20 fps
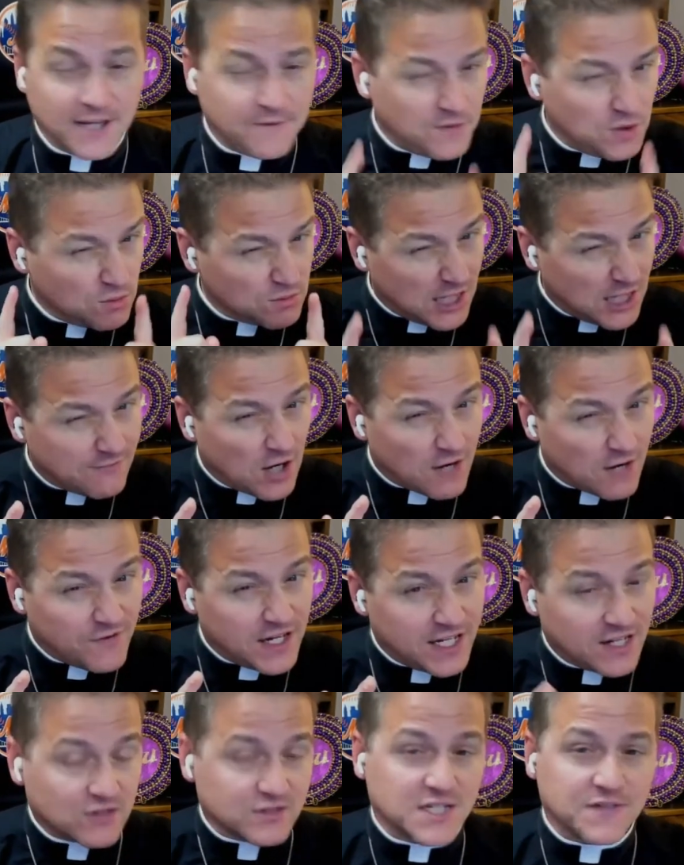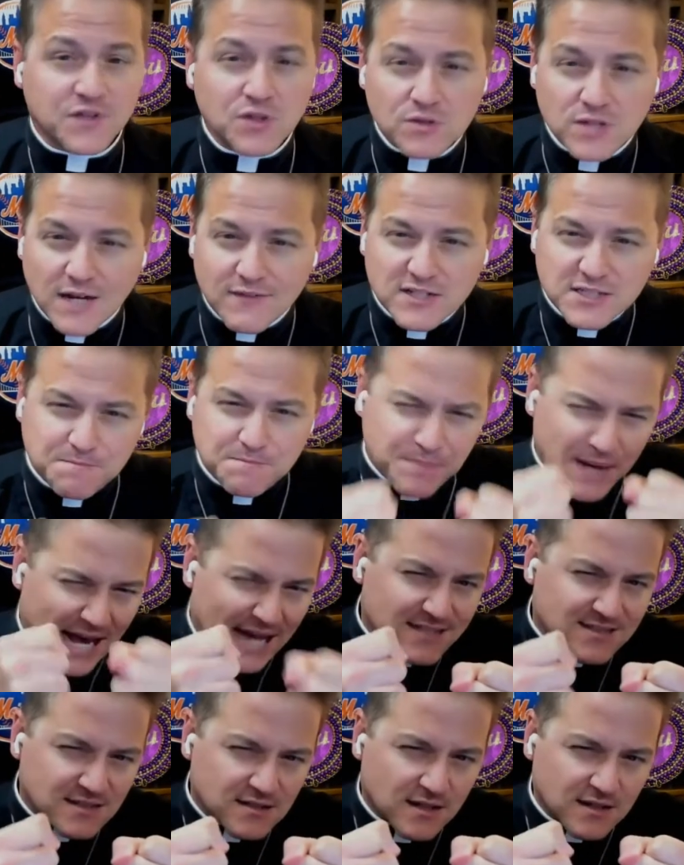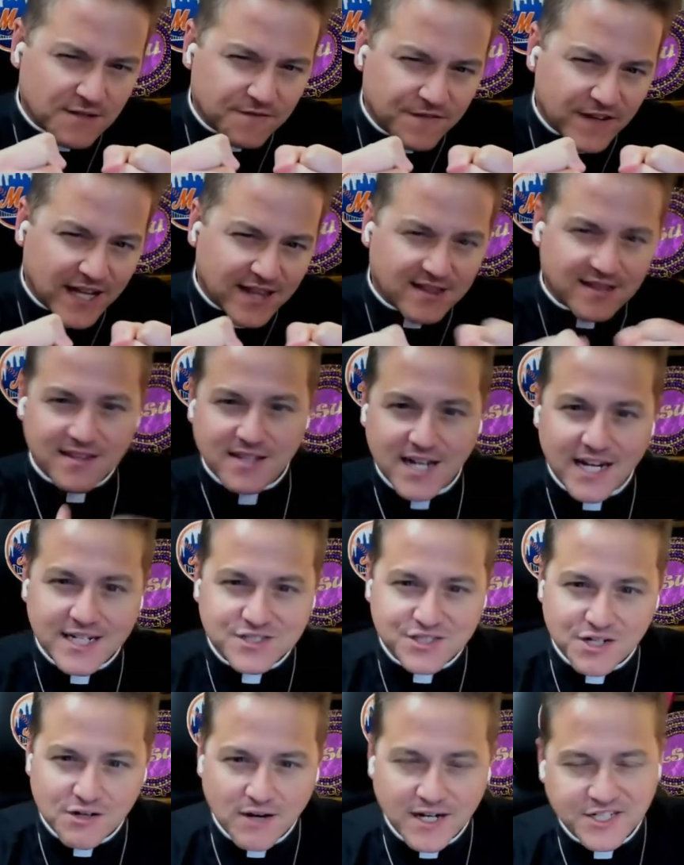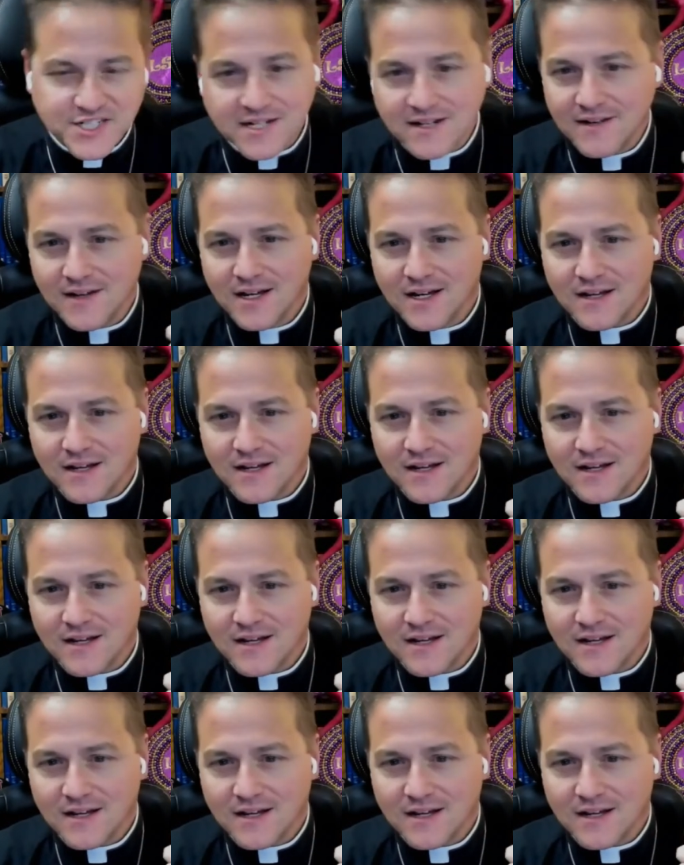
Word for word: If you love our videos, if you love us passing on the faith to the next generation,